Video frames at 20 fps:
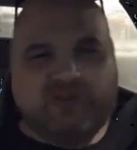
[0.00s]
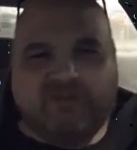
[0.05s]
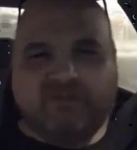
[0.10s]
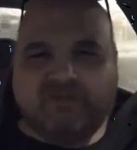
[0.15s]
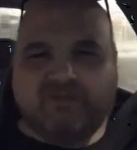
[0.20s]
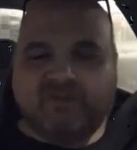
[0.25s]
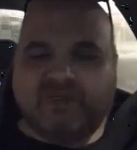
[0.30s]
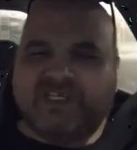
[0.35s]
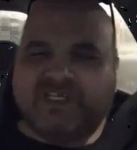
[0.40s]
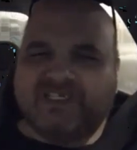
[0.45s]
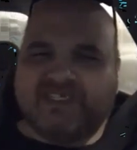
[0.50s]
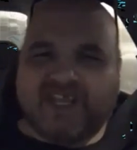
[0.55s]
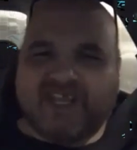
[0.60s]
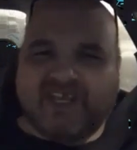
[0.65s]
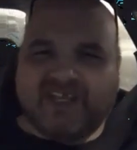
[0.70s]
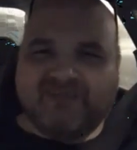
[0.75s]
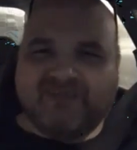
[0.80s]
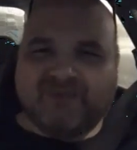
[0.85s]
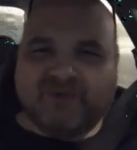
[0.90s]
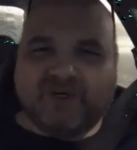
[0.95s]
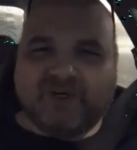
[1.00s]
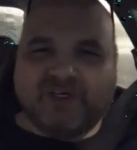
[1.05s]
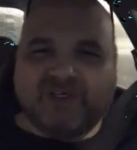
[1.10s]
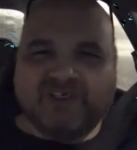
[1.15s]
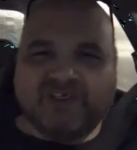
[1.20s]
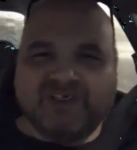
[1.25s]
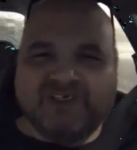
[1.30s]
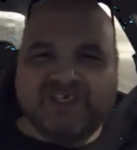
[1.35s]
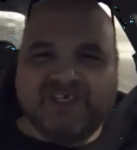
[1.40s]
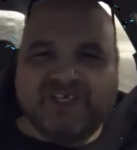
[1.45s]
what is that word?
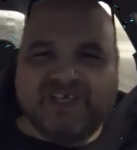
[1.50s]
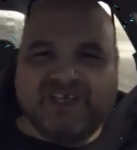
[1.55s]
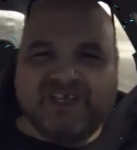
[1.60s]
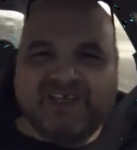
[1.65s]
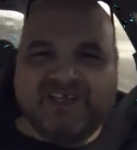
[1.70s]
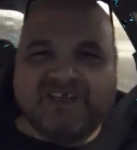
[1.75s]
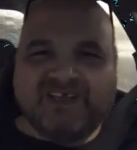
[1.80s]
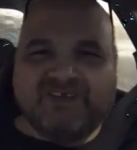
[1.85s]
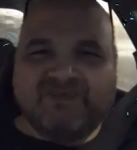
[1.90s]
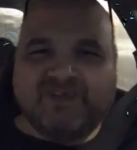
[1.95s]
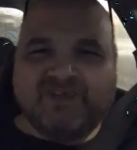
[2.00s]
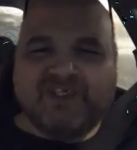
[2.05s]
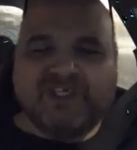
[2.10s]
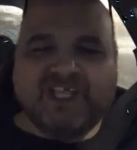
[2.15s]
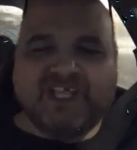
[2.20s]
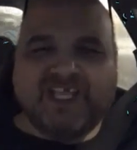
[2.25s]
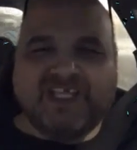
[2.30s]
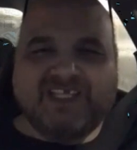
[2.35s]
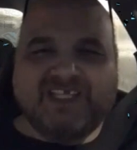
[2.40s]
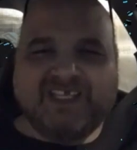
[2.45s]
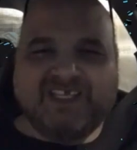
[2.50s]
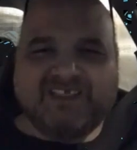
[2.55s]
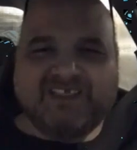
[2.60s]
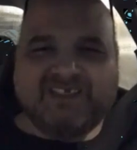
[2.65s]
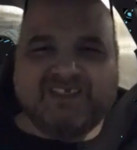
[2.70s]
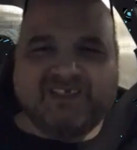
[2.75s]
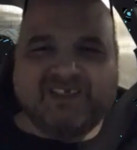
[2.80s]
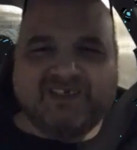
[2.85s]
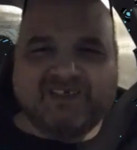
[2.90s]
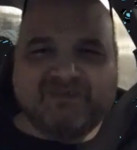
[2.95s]
Vigilante is
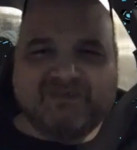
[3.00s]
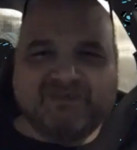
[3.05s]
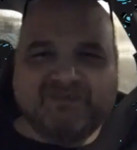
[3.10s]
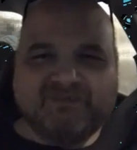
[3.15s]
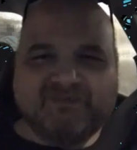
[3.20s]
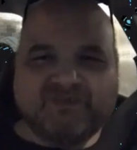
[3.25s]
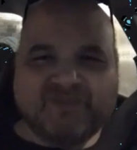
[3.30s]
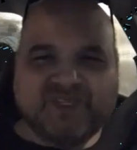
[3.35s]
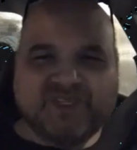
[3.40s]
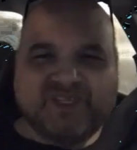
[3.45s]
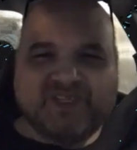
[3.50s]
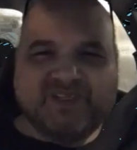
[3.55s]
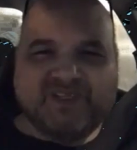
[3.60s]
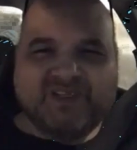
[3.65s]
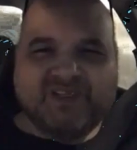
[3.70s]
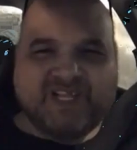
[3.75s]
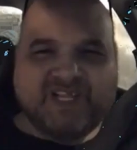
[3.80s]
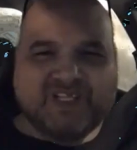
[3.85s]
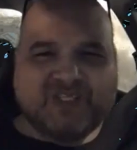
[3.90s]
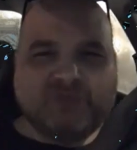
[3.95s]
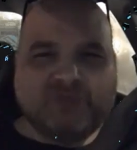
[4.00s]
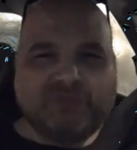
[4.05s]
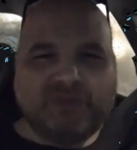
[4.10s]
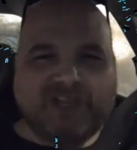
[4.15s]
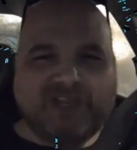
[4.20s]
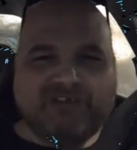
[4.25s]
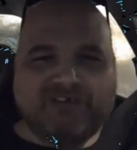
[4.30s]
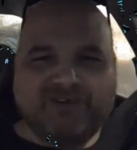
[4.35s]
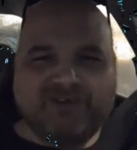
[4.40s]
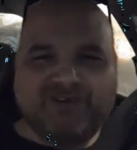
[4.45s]
um like a superhero.
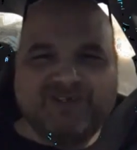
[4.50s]
I know